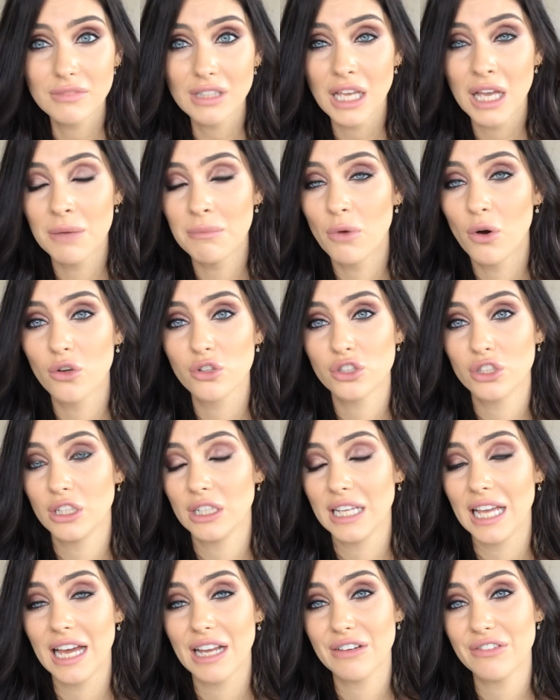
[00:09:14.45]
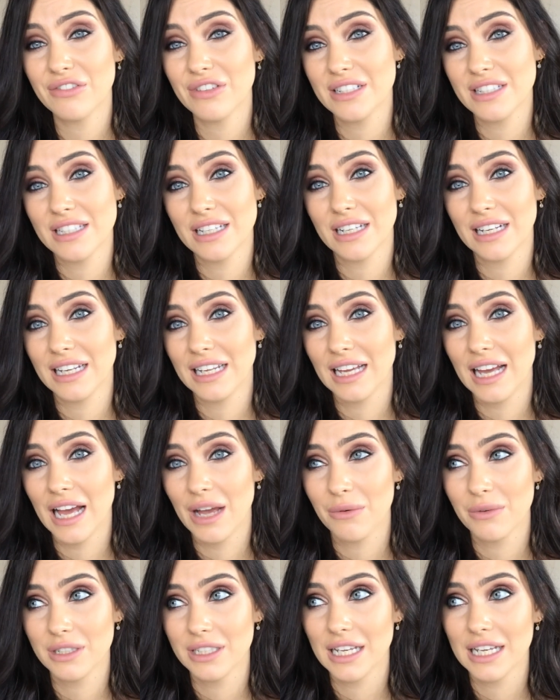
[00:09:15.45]
emotionally and physically. I
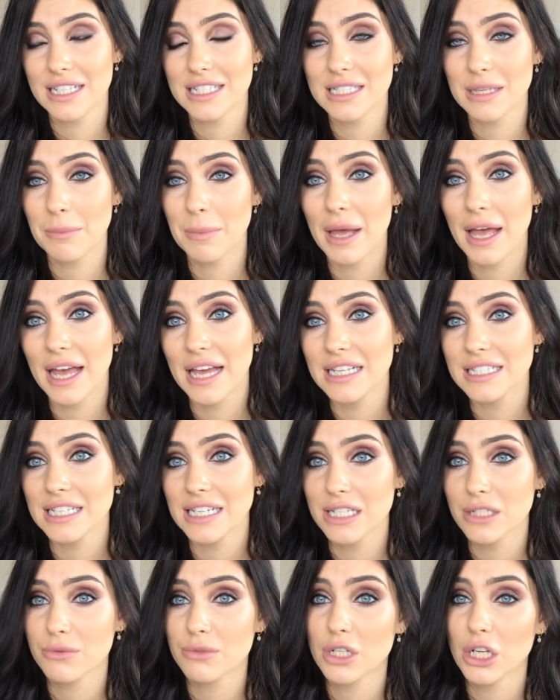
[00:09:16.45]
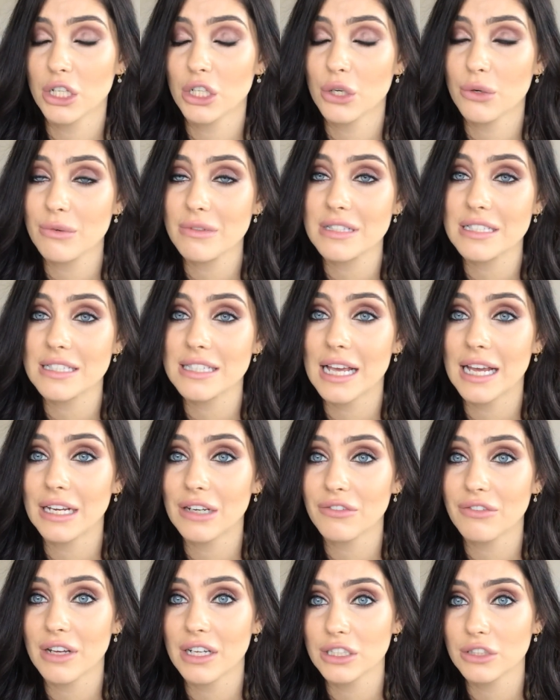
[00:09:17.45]
would get some headaches, which I know is a side
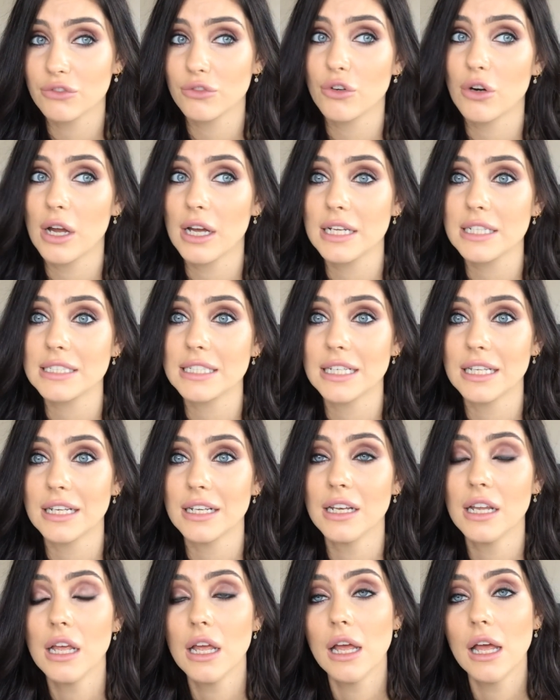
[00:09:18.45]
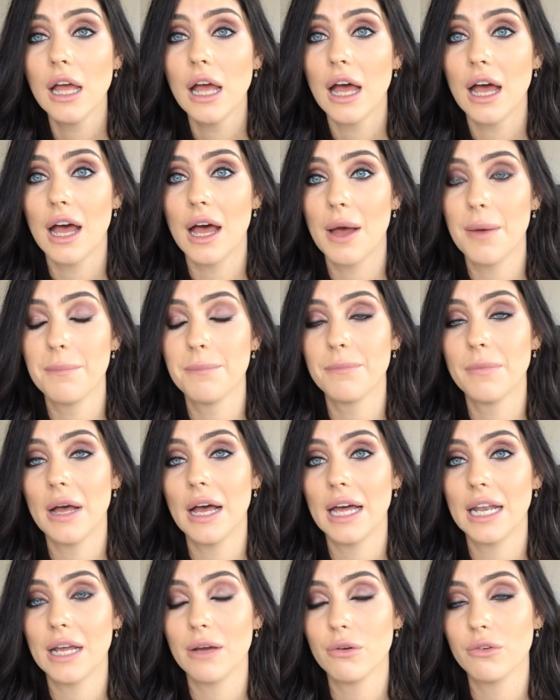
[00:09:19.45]
effect of Roaccutane, and
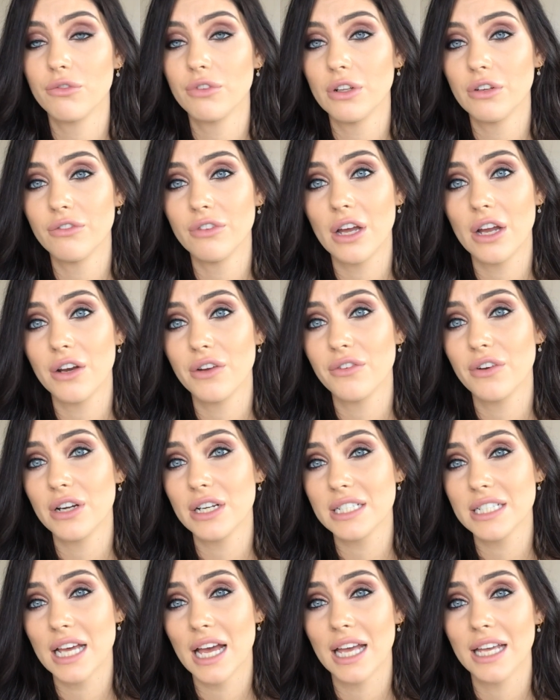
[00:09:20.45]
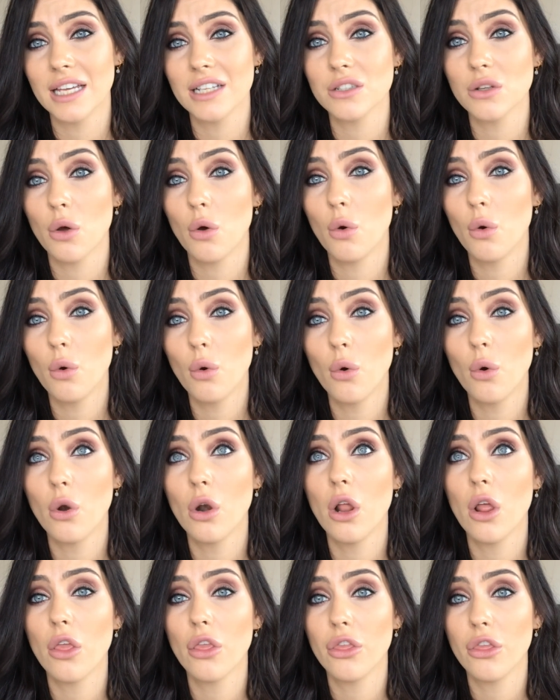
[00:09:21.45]
I would feel very tired
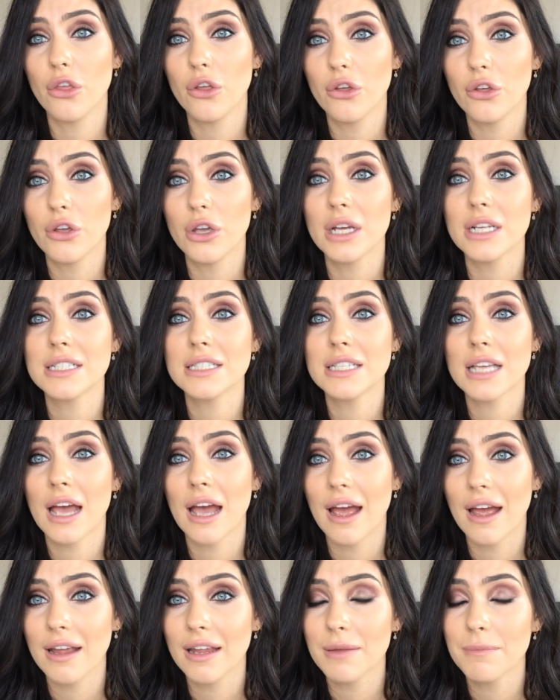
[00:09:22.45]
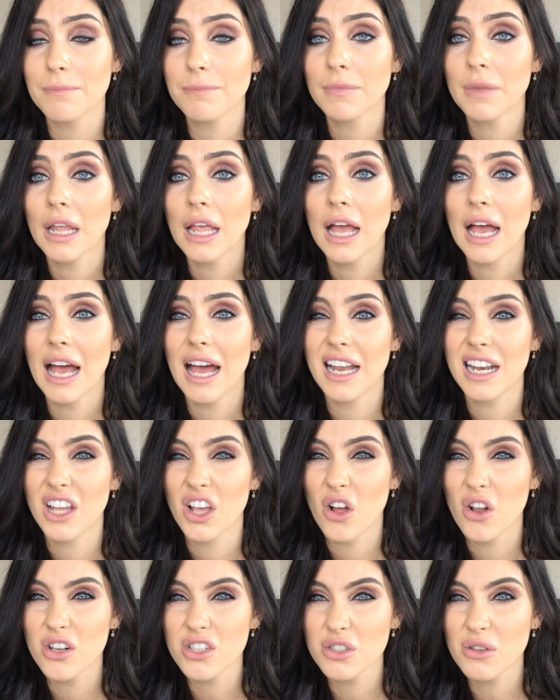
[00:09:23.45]
all the time. And I
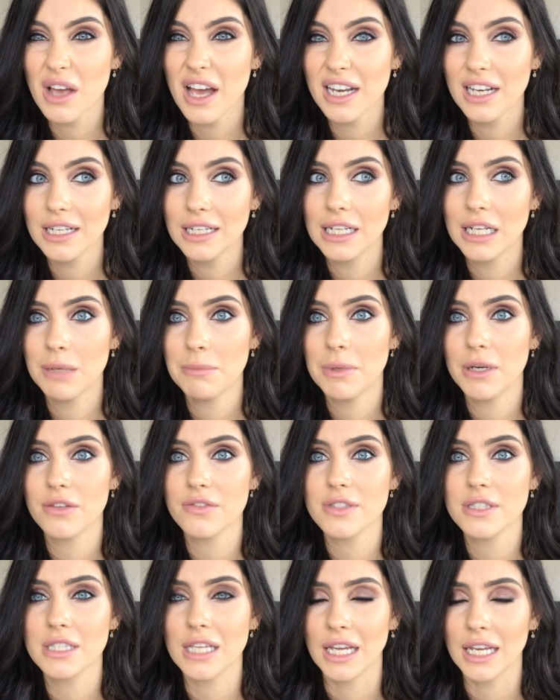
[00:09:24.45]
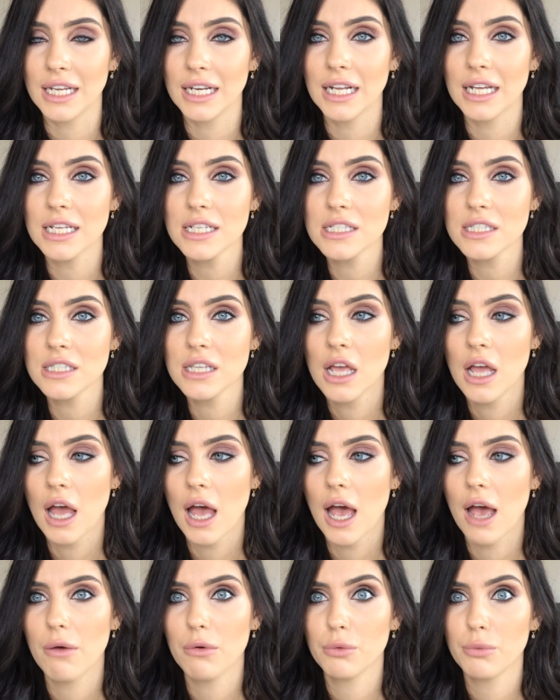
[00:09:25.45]
also had a little bit of sickness.
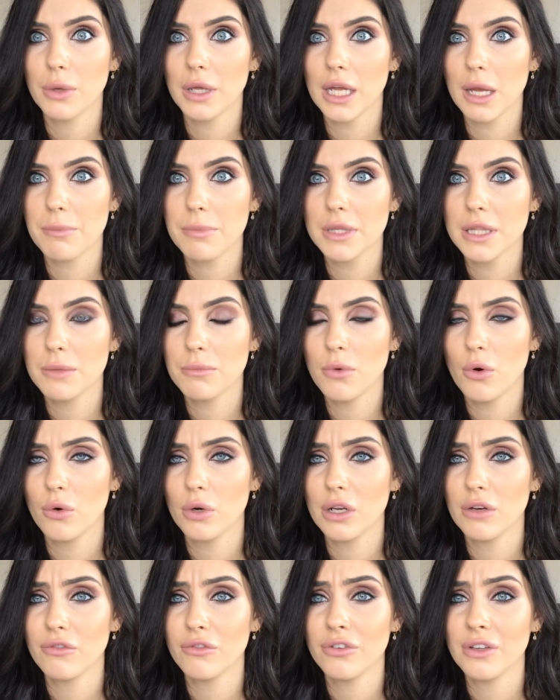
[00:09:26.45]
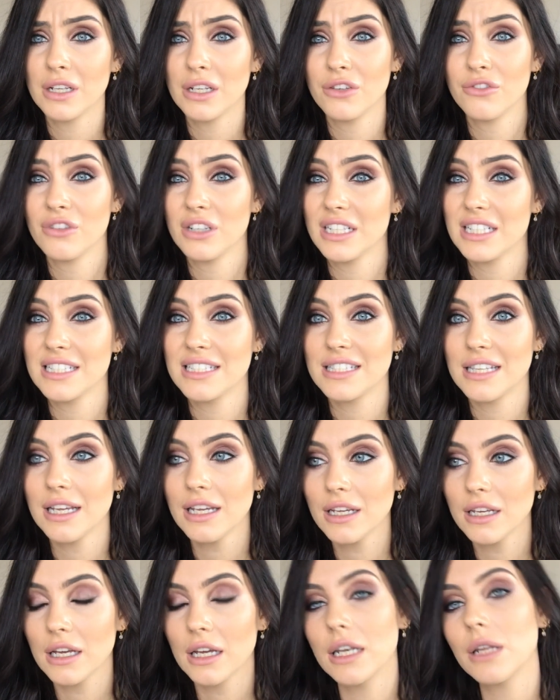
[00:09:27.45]
I would wake up in the morning feeling really
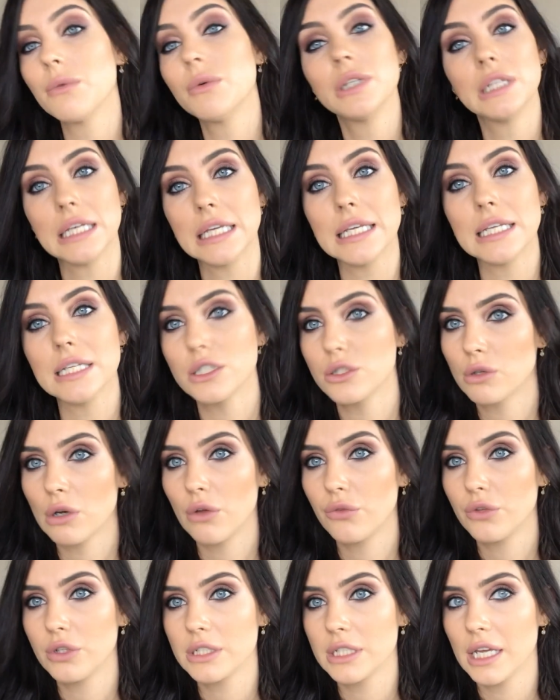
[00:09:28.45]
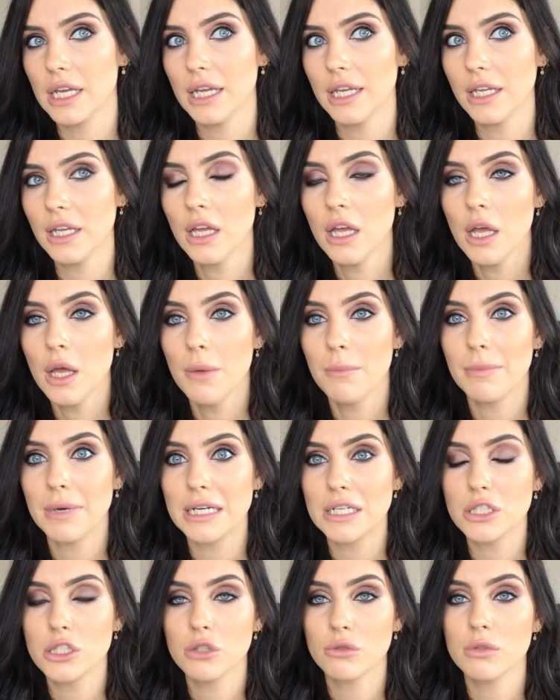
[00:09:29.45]
sick, and it would ease throughout the day, but
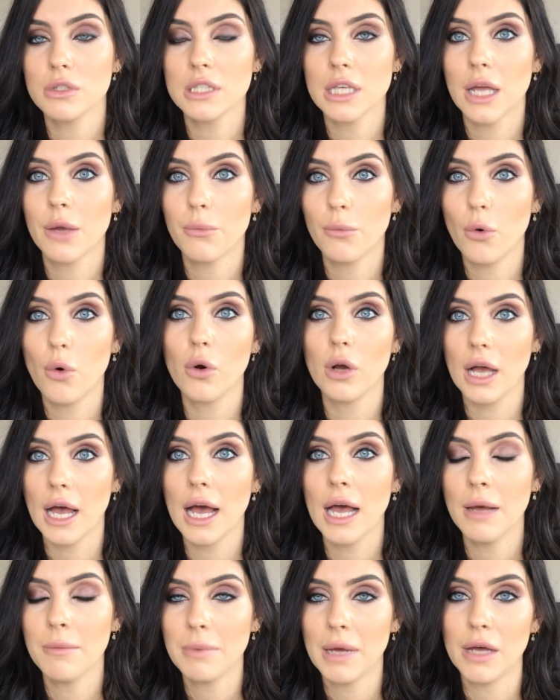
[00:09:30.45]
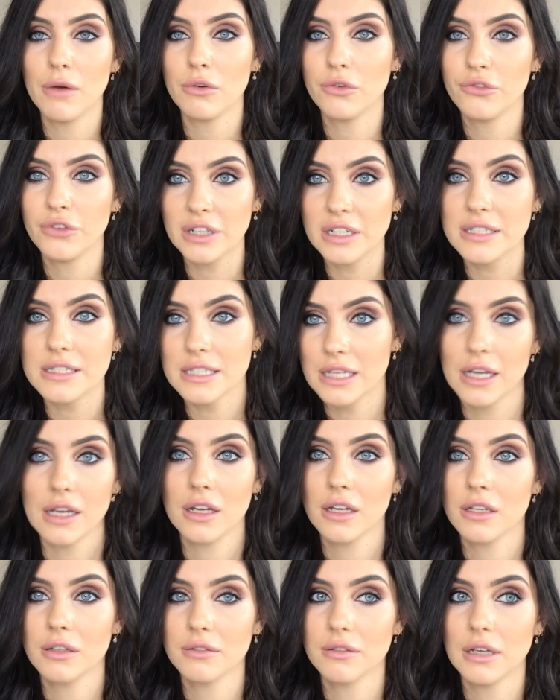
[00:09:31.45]
as soon as I woke up I would feel sick.